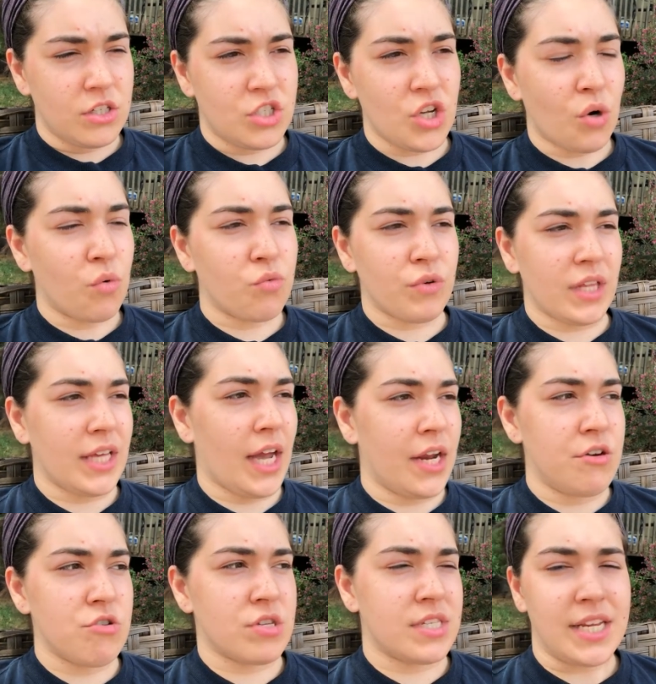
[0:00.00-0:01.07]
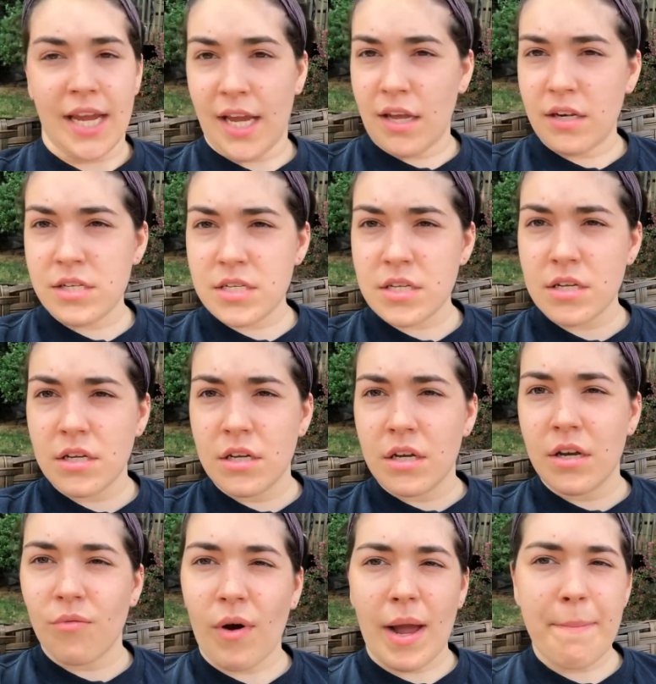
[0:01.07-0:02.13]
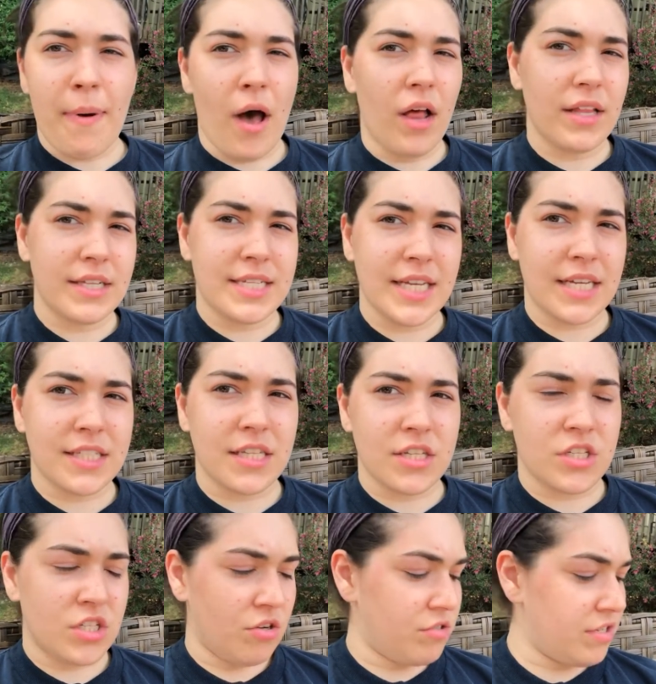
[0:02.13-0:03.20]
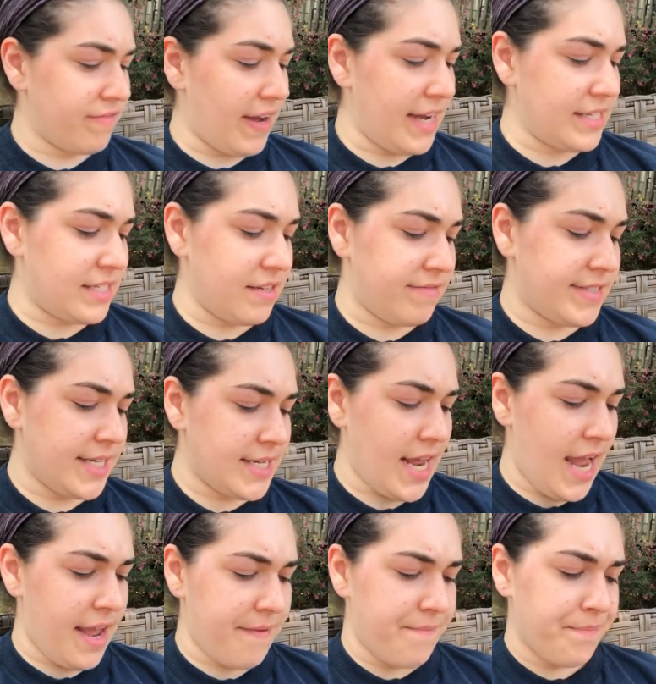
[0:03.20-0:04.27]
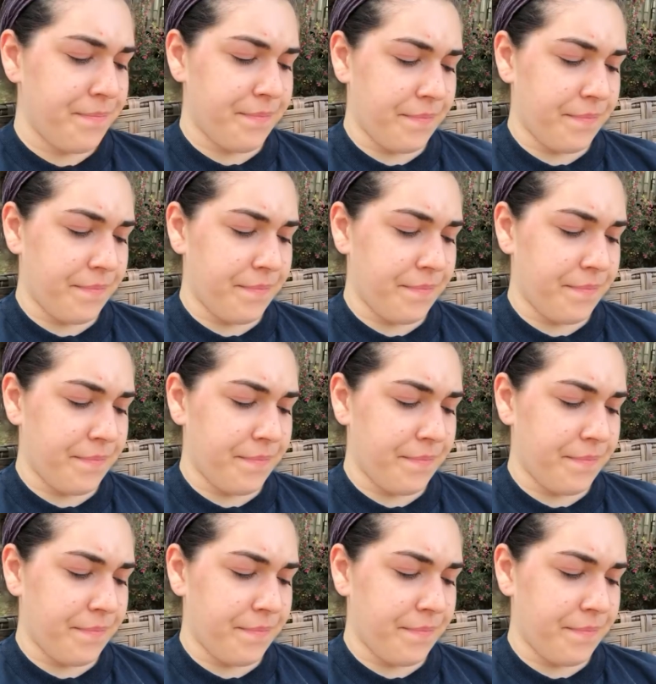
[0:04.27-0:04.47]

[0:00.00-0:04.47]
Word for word: don't really understand why politics is so divisive today,